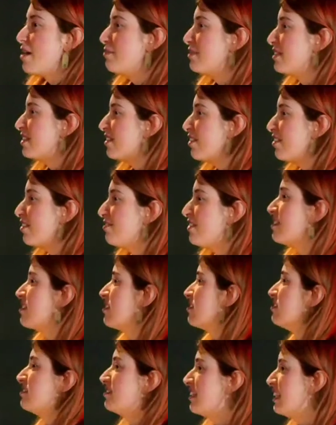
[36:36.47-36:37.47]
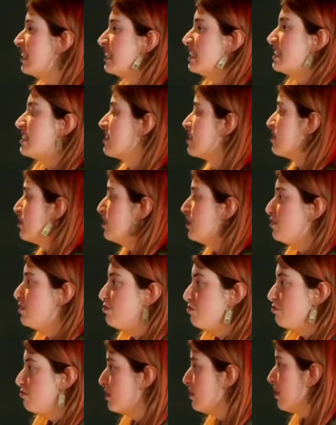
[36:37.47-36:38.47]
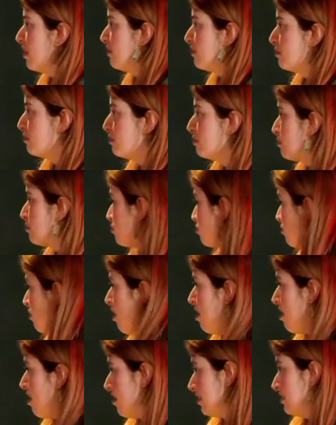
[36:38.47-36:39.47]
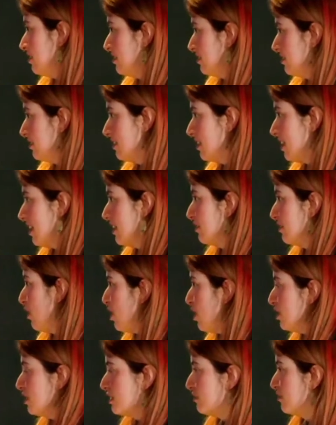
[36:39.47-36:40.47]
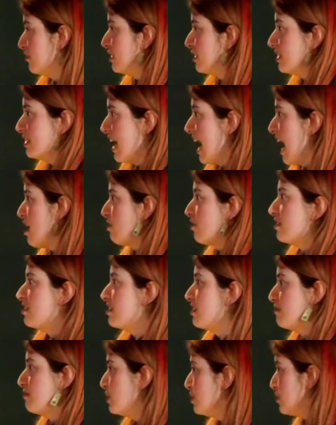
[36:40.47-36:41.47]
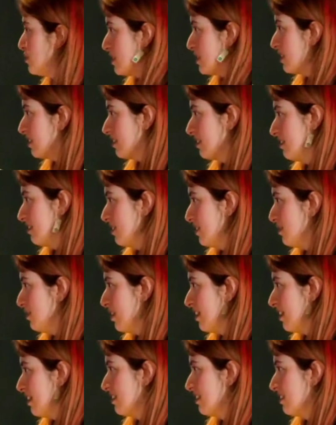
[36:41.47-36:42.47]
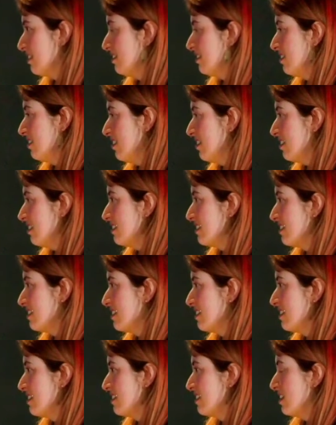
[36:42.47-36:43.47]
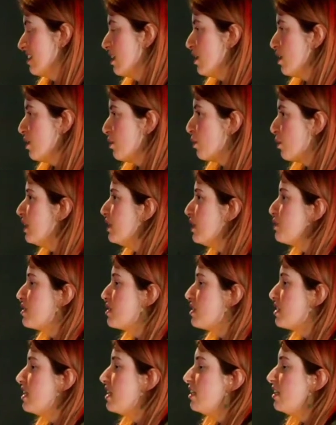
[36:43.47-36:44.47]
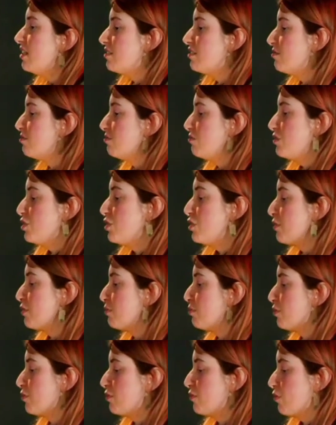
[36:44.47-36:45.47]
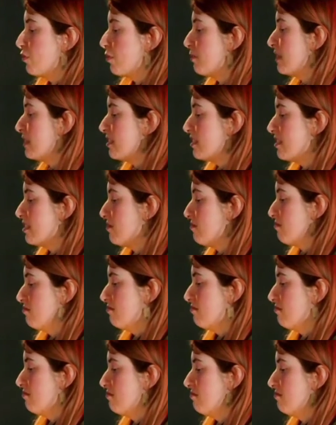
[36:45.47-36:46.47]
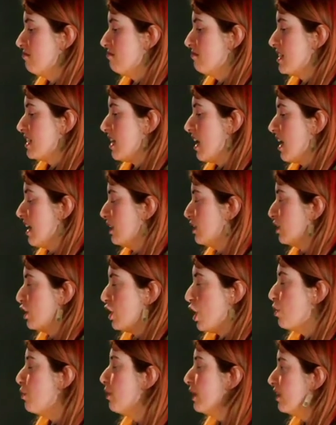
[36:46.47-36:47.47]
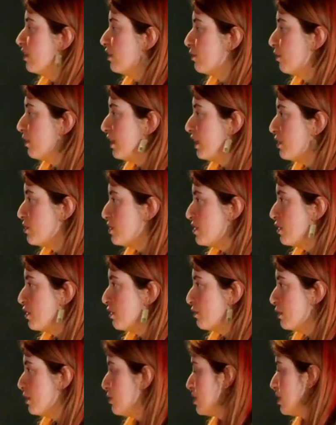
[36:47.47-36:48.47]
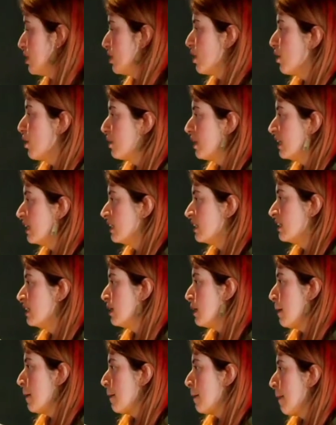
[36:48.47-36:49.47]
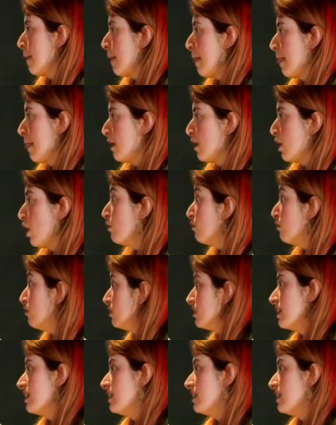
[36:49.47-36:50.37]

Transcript: Garfunkel, nice. So you have a broad, kind of all different eras of music. Like, nice. Where do you see your performance style going, or where do you see your music going? Hopefully.